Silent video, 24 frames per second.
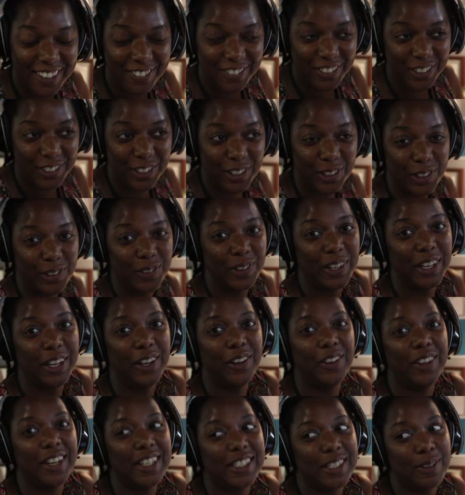If you do
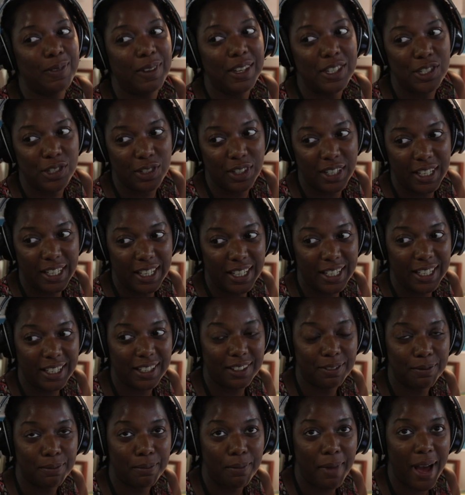hear that something you're
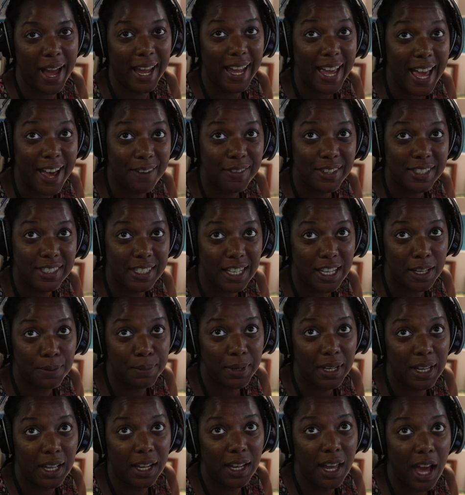eating might have a
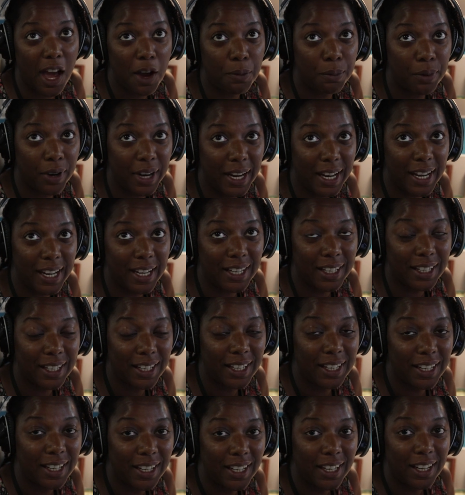salmonella outbreak,
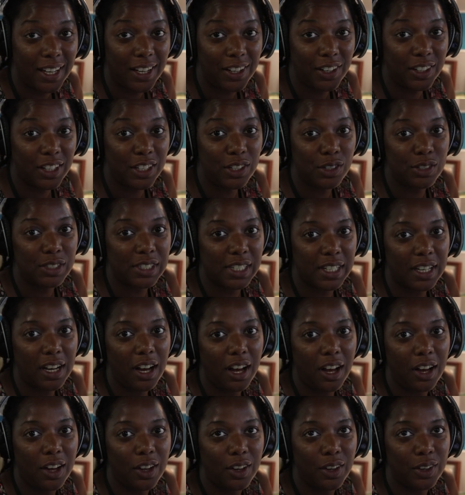you can usually
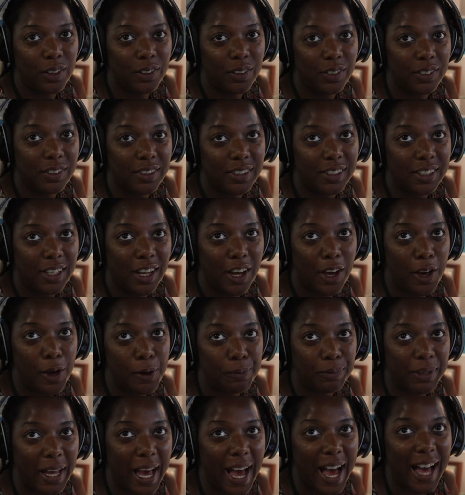call
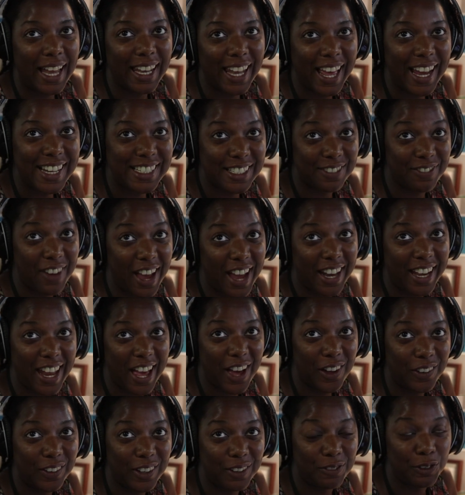um, the hotline to find
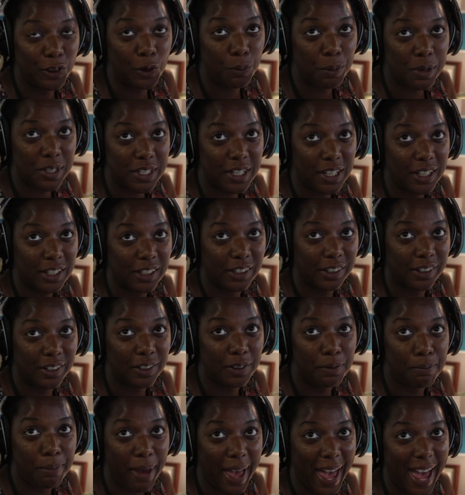out if your particular
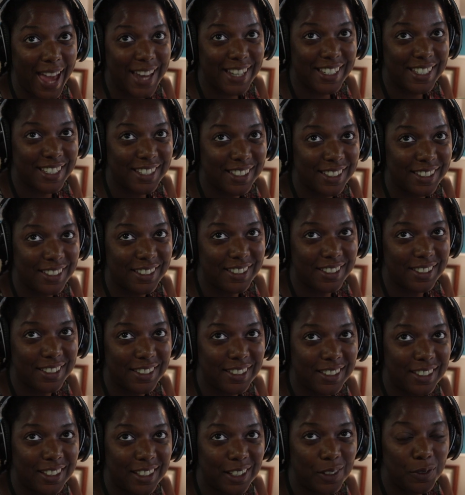batch
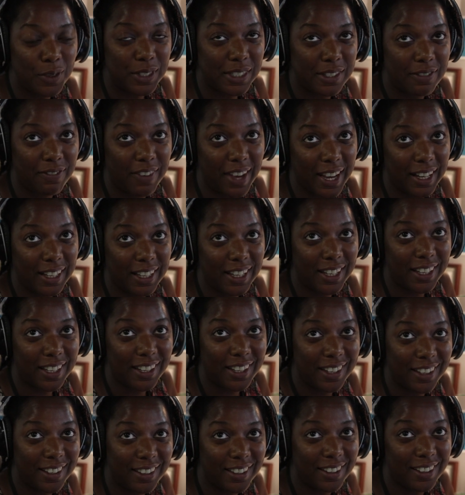Okay. was infected.
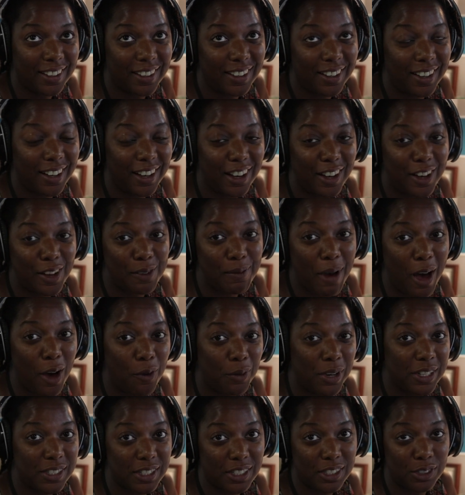Very cool. Um, I
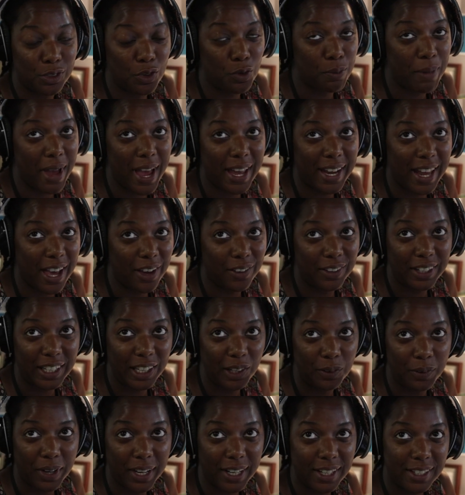always just throw mine out
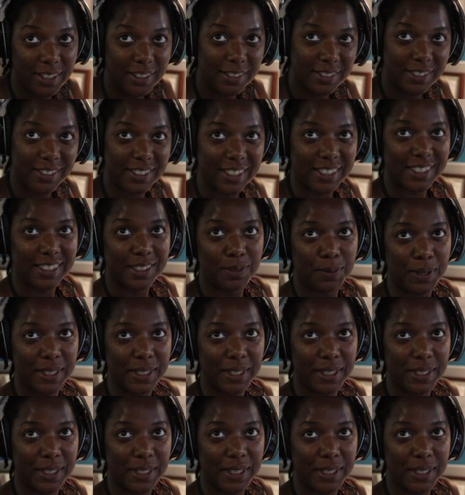anyway, just Very.